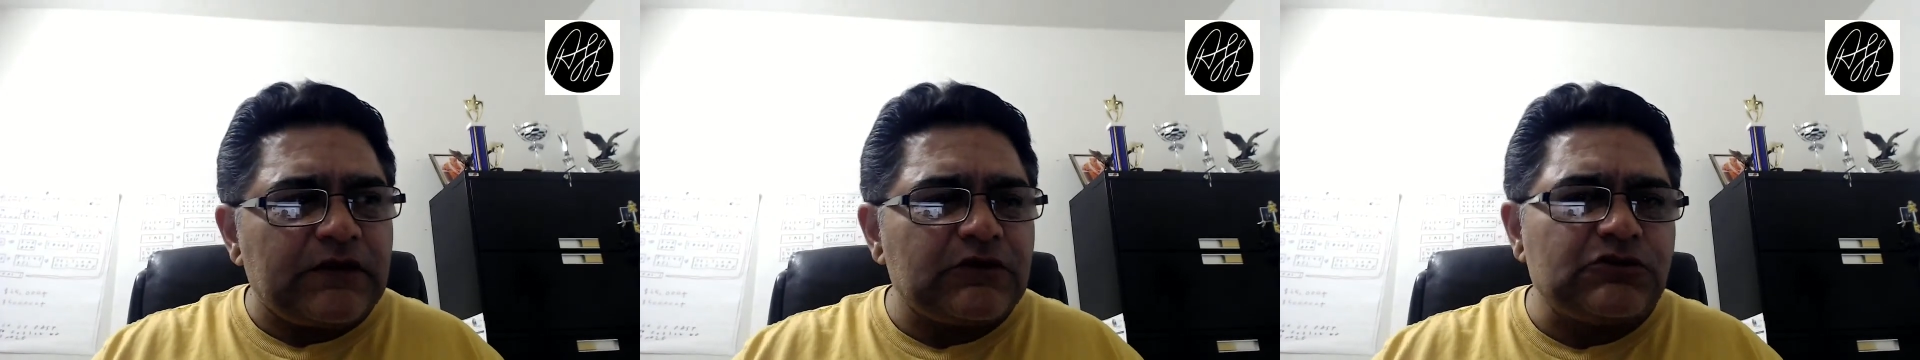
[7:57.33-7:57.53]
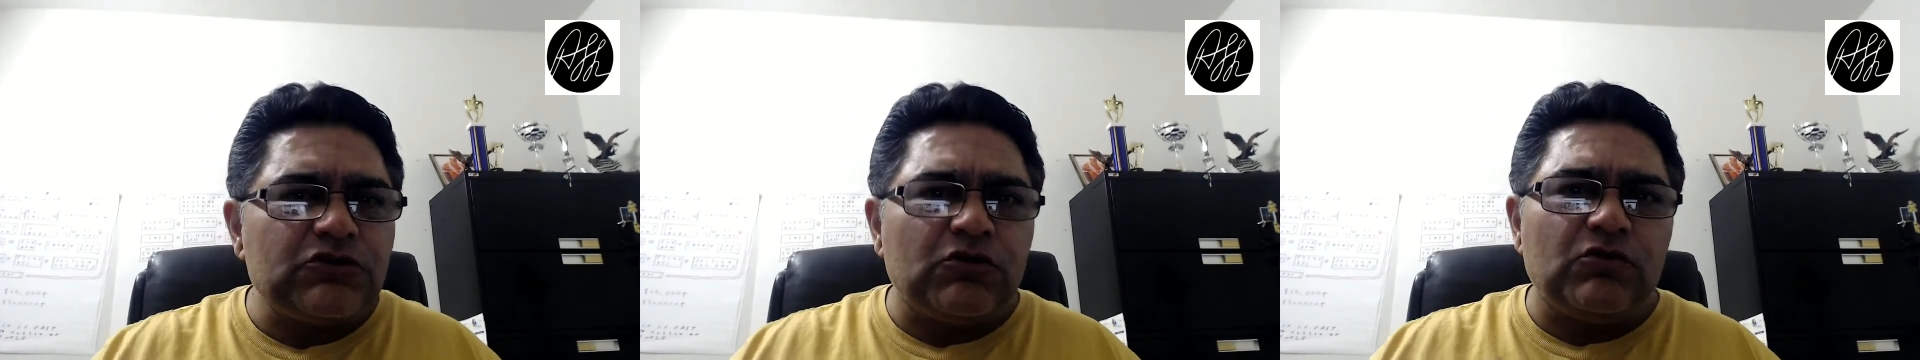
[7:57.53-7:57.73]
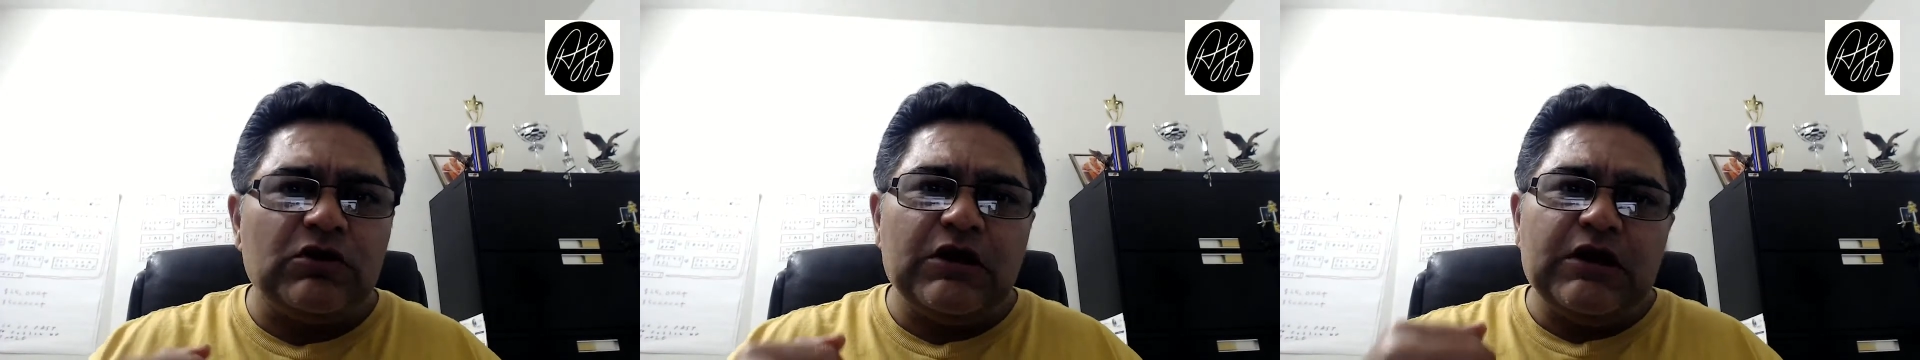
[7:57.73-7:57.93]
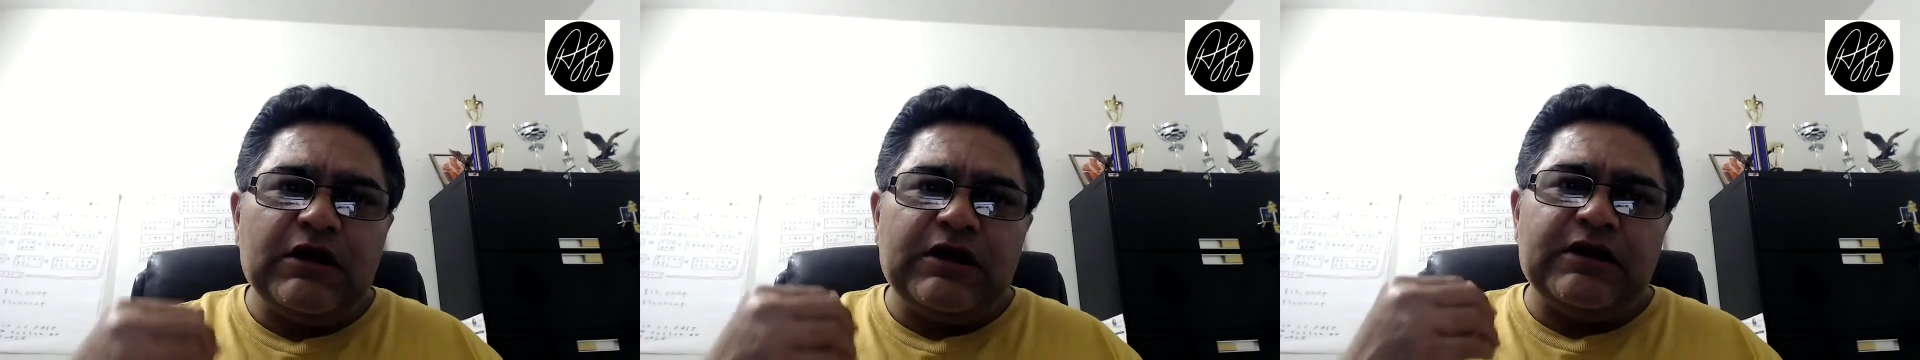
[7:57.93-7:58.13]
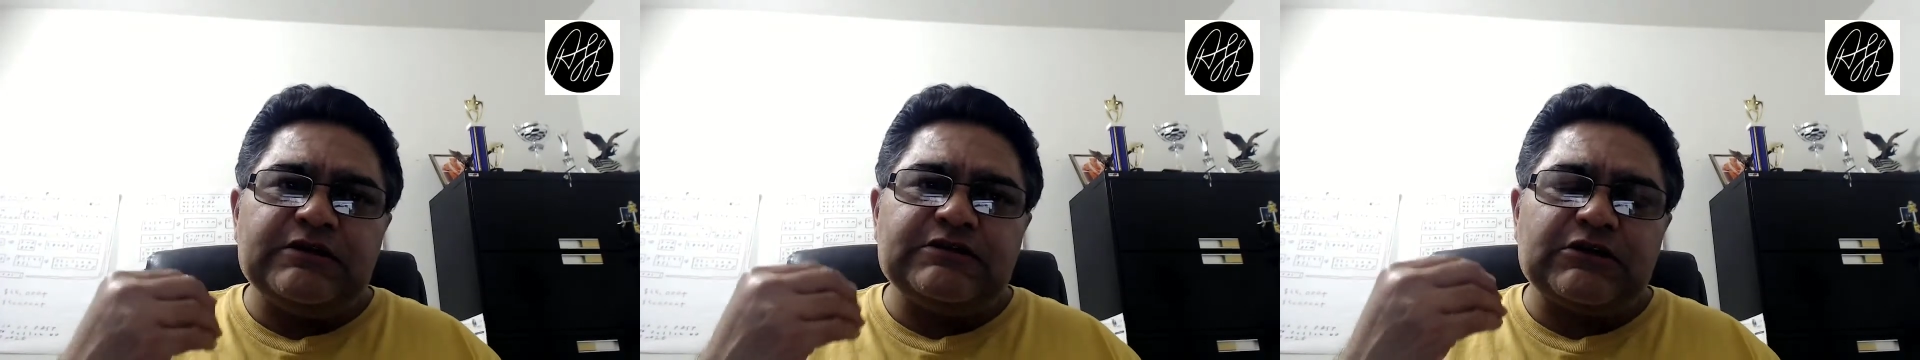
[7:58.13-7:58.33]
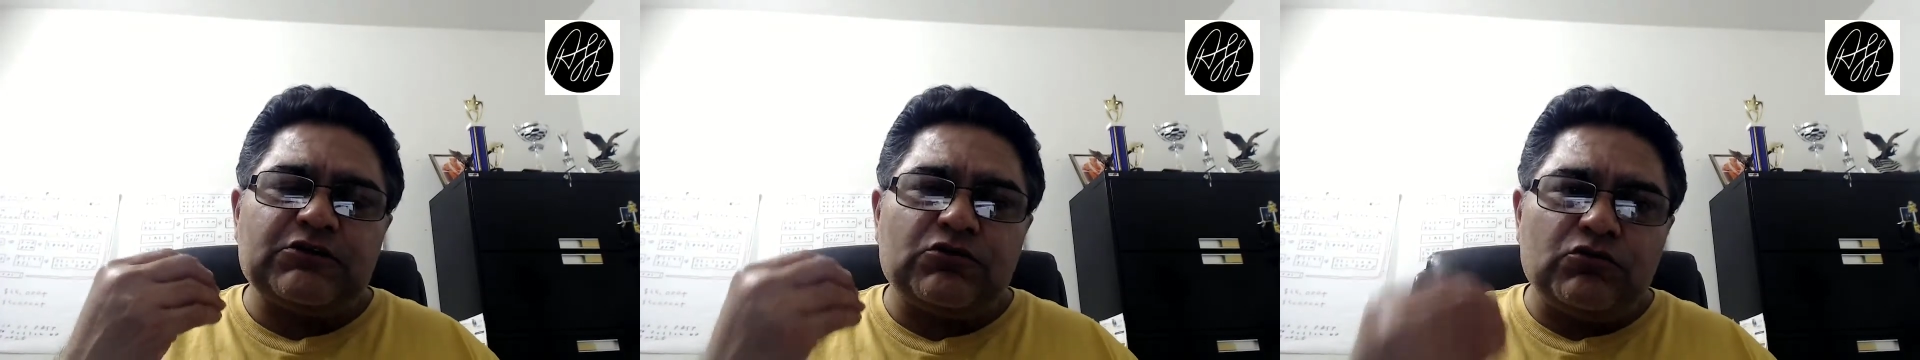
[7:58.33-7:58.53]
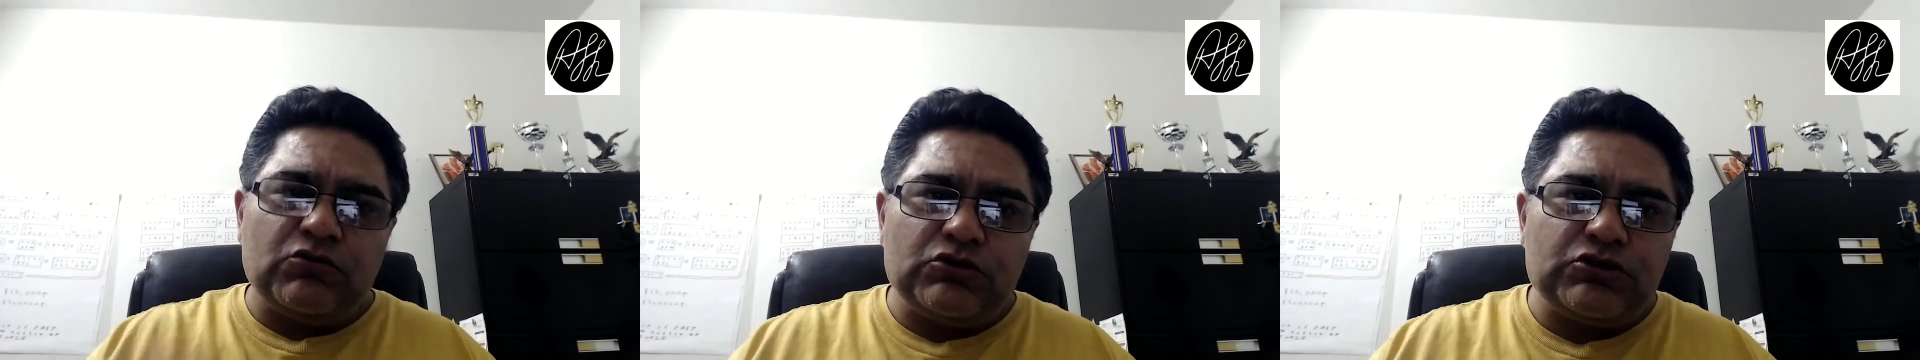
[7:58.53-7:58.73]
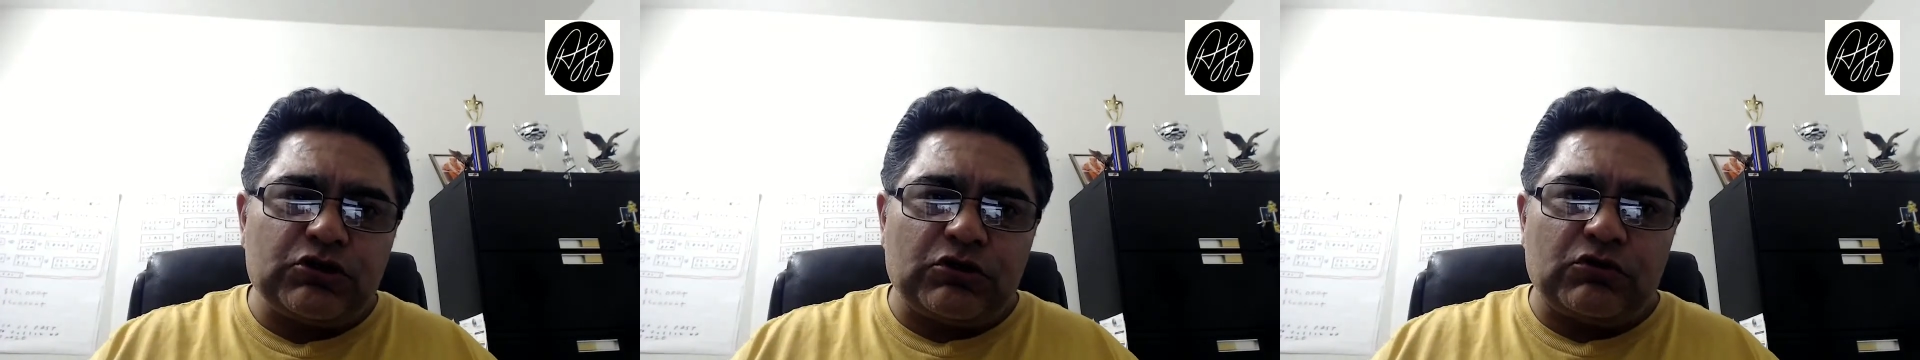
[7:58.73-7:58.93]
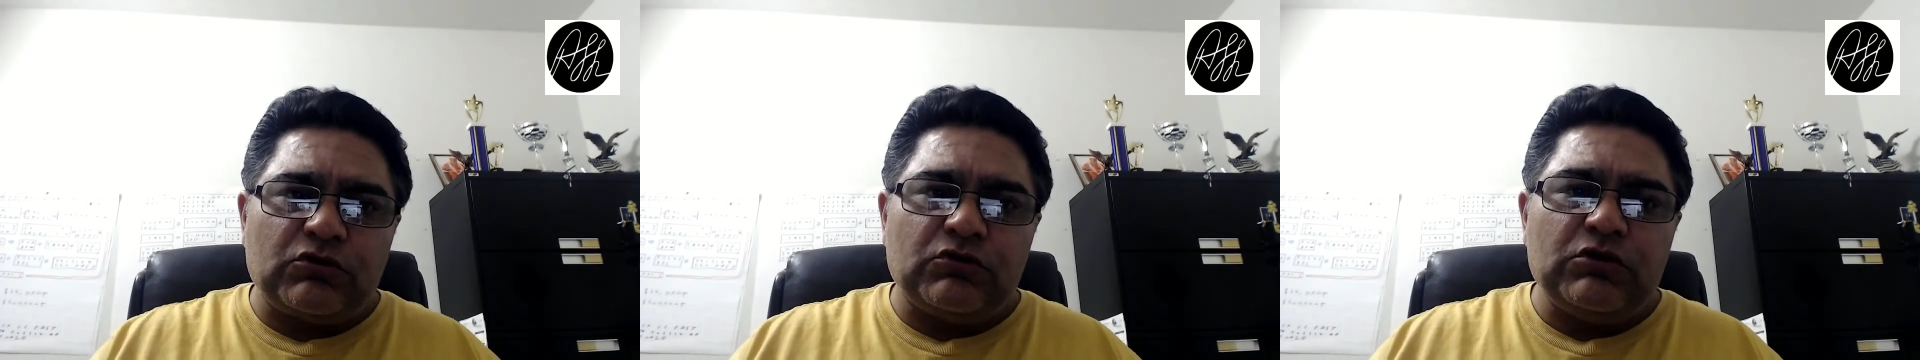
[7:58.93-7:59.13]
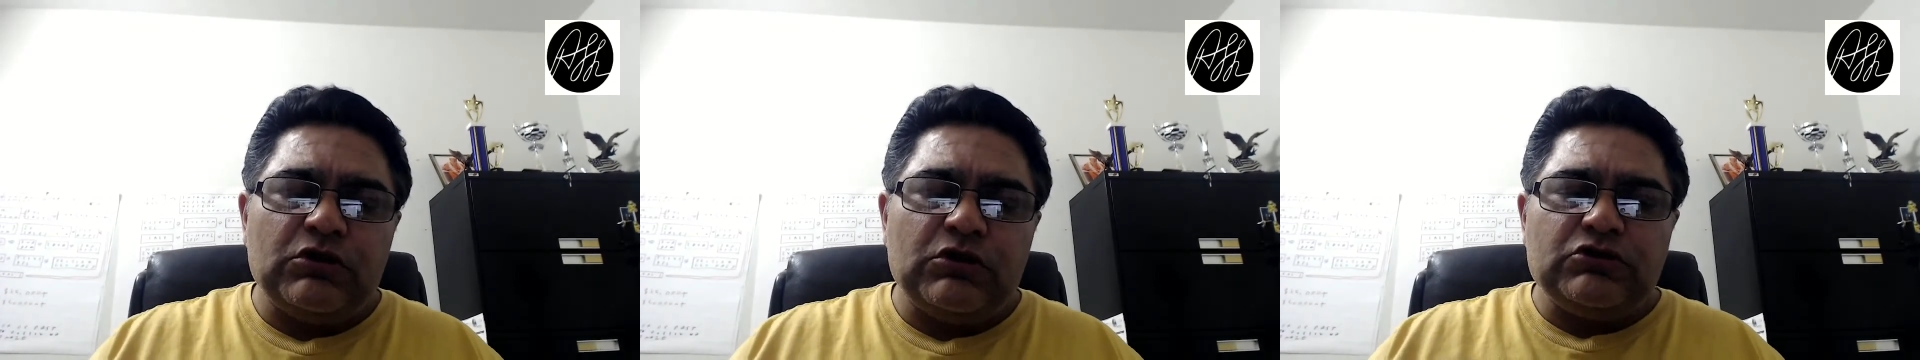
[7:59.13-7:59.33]
So it's a
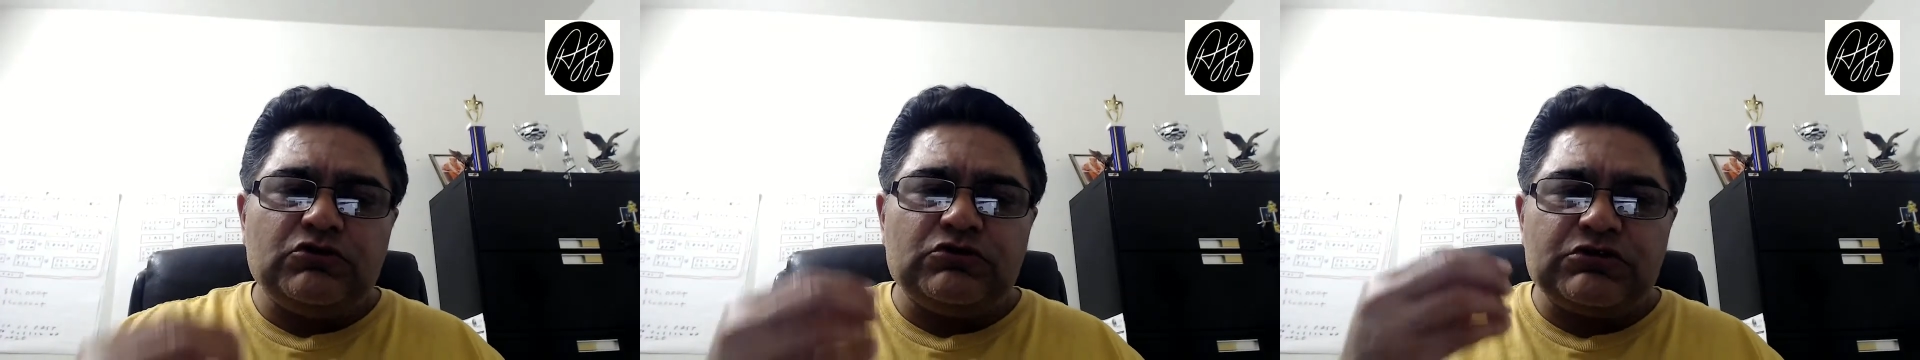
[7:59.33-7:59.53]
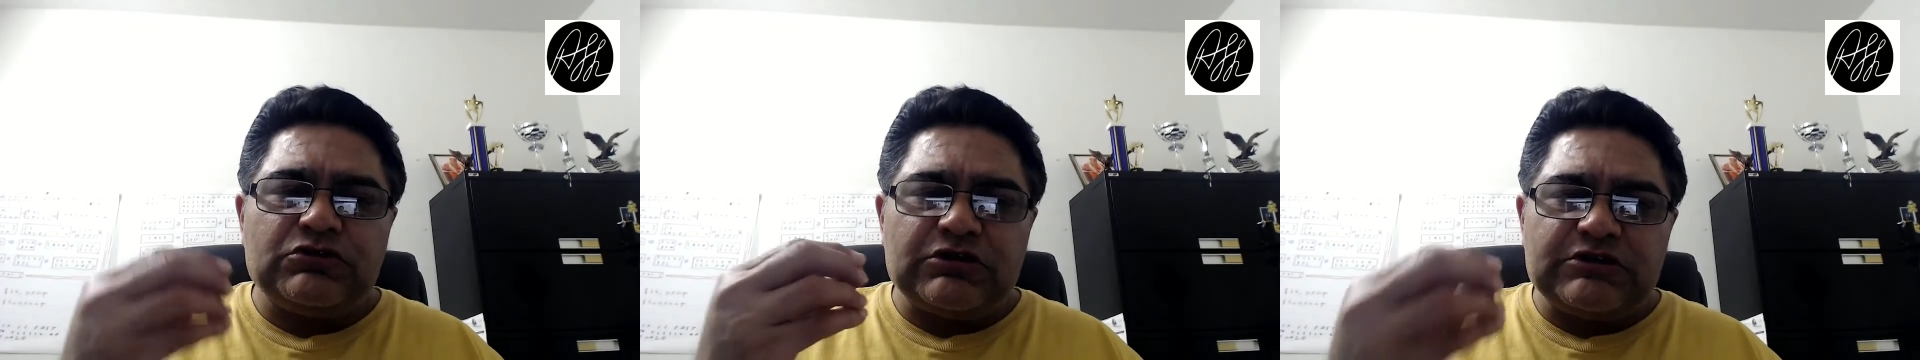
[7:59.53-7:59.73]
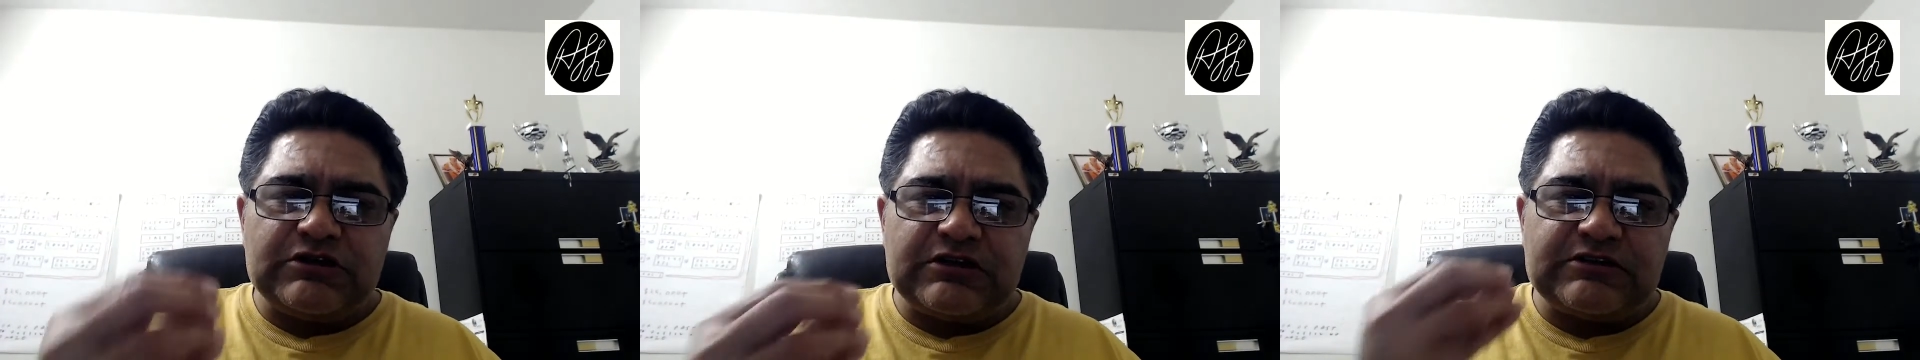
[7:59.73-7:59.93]
crucial to the